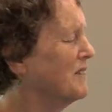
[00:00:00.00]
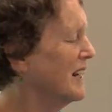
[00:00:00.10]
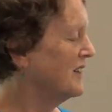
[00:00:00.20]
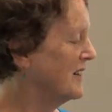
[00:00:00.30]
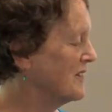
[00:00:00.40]

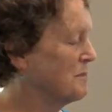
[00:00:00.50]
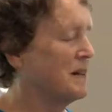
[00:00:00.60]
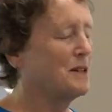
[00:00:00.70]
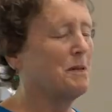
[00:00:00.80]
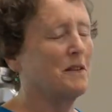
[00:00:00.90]
that's the
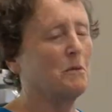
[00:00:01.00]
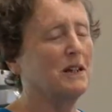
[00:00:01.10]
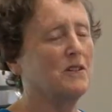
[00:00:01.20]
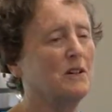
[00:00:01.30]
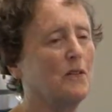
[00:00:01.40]
next, part.
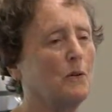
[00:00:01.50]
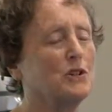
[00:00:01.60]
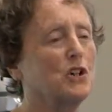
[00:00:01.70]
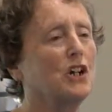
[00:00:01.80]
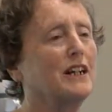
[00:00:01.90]
although
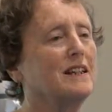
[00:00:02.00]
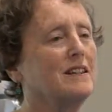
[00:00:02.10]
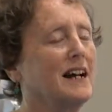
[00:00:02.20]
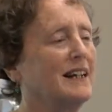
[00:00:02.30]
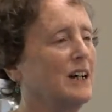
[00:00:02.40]
it's dark
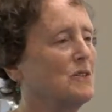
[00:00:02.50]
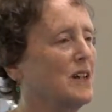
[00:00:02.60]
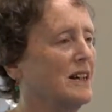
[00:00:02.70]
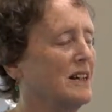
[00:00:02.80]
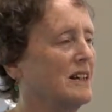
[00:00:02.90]
inside,
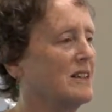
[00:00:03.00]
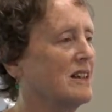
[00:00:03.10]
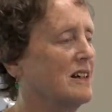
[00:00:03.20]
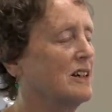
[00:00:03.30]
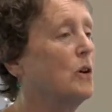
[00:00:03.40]
outside it
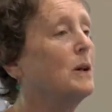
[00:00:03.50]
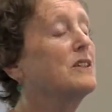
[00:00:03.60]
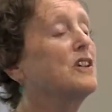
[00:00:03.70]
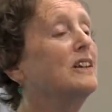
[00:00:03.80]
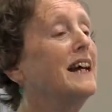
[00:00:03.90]
is no.
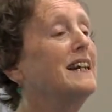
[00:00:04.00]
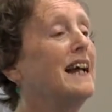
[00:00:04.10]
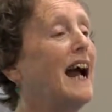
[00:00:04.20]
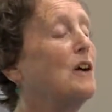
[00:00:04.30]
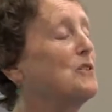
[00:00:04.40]
It's light
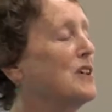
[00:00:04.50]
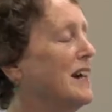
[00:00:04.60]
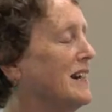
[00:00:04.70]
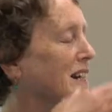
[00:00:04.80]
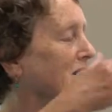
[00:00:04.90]

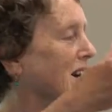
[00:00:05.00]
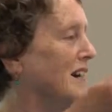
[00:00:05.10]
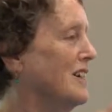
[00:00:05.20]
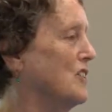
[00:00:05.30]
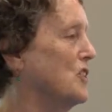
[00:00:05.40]
outside,
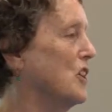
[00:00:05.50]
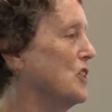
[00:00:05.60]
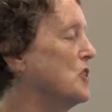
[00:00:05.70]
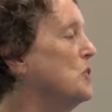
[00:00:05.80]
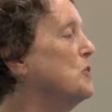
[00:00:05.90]
inside it is
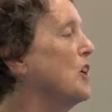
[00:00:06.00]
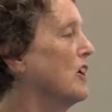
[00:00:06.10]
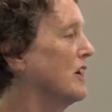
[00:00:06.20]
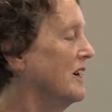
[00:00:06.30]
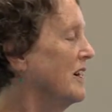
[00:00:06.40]
dark. Too
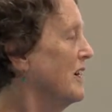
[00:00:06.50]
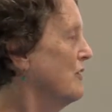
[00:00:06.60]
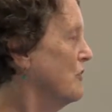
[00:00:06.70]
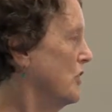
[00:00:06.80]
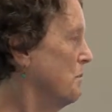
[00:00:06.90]
dark
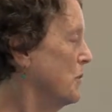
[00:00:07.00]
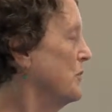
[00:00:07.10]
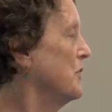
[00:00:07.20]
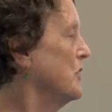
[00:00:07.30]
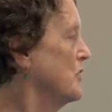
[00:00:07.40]
for a
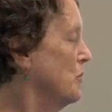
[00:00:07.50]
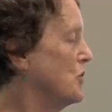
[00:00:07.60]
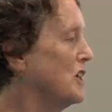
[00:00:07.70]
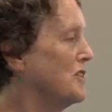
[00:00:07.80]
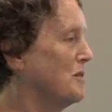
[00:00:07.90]
bird to
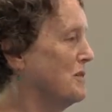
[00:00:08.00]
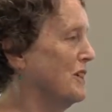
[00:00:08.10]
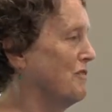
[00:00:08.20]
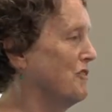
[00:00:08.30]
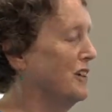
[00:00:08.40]
adjust
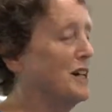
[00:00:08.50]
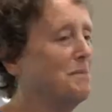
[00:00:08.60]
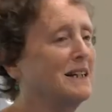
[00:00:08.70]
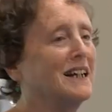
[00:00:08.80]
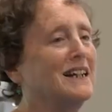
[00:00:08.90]
himself for night,
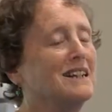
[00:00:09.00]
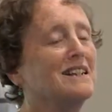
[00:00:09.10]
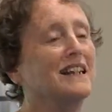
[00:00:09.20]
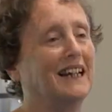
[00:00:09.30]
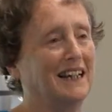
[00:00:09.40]
but yet he's
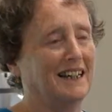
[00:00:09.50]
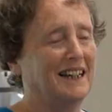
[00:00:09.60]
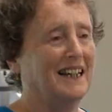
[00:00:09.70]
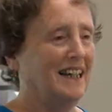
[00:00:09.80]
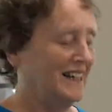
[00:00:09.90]
singing.
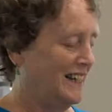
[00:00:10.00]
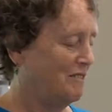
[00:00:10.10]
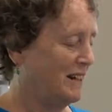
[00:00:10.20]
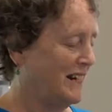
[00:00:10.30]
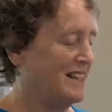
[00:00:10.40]
And
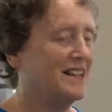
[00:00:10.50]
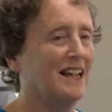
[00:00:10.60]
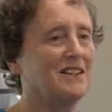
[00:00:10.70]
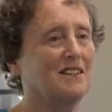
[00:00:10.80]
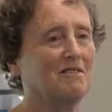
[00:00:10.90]
he he
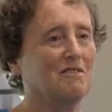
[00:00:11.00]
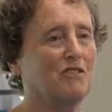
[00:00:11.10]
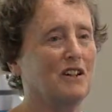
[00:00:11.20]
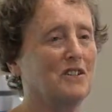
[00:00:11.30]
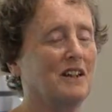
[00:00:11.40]
says
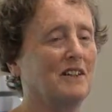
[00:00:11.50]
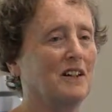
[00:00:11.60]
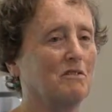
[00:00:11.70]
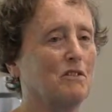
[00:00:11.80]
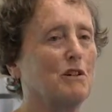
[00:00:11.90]
for us so that
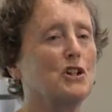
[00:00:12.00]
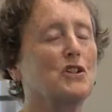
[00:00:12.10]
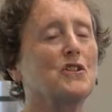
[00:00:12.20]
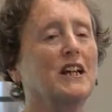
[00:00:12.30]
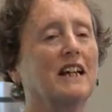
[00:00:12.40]
the
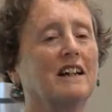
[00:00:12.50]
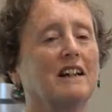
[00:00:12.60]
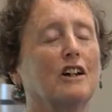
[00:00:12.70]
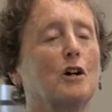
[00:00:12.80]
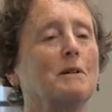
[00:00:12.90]
thrush is saying,
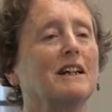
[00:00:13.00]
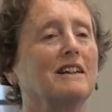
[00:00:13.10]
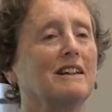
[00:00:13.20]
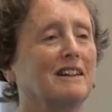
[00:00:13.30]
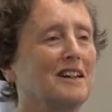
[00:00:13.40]
"Come in,
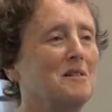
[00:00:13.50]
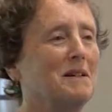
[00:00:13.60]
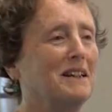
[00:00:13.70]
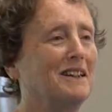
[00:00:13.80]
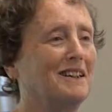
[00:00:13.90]
come
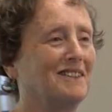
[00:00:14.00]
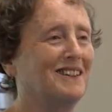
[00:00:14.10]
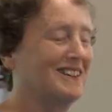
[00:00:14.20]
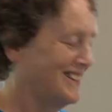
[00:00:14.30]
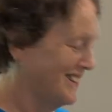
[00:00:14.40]
in."